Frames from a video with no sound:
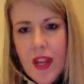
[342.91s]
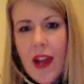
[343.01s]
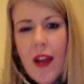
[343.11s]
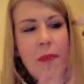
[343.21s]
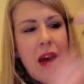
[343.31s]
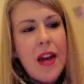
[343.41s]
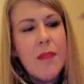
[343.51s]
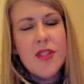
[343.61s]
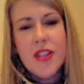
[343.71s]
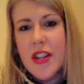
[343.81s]
And
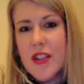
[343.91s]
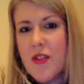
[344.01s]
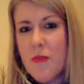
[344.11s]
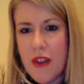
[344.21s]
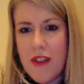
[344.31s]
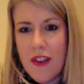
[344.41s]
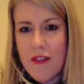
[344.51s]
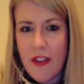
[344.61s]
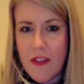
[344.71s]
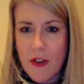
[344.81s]
I'm just going to sort of briefly
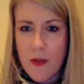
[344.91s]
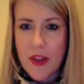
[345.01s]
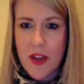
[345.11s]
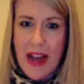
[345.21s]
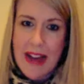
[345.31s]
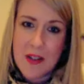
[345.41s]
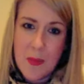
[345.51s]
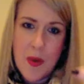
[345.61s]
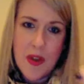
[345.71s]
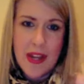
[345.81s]
run through with you how to
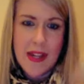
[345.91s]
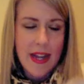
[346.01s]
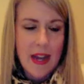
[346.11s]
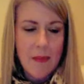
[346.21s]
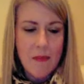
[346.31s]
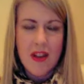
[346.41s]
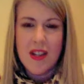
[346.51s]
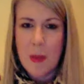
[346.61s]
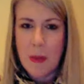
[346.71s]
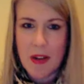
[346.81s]
put these in,
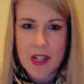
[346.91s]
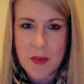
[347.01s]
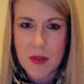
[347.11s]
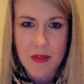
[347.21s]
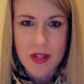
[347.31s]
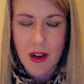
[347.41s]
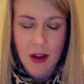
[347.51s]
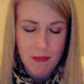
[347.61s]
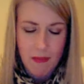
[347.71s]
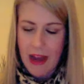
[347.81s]
because people ask me all the
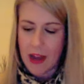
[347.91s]
time how you